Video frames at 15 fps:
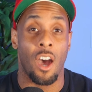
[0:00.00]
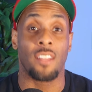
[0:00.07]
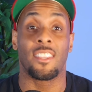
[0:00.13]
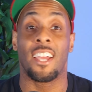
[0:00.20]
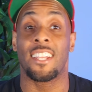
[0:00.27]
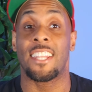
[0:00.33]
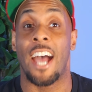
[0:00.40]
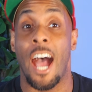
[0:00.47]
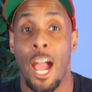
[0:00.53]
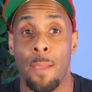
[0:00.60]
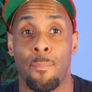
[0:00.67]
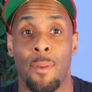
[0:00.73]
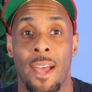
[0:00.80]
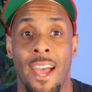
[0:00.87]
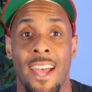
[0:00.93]
Unlike the
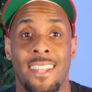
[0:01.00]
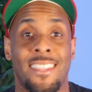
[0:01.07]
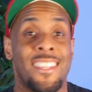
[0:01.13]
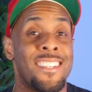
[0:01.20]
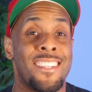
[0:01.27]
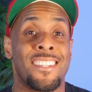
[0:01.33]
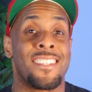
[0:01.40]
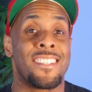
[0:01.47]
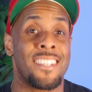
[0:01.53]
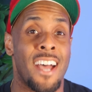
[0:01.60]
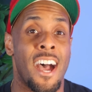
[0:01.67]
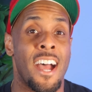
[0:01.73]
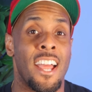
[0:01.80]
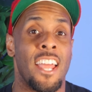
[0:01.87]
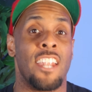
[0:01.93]
iPad, this is
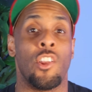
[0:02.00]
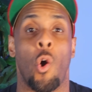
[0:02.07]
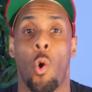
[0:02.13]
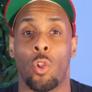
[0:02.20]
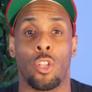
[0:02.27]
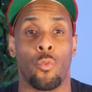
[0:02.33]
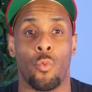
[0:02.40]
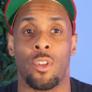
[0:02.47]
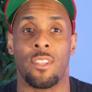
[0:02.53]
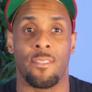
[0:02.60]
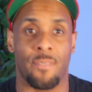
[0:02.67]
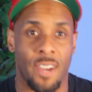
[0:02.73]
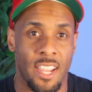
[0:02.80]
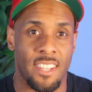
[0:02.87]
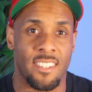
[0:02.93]
not an all-in-one
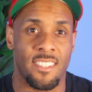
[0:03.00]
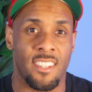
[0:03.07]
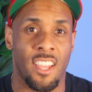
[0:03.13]
device.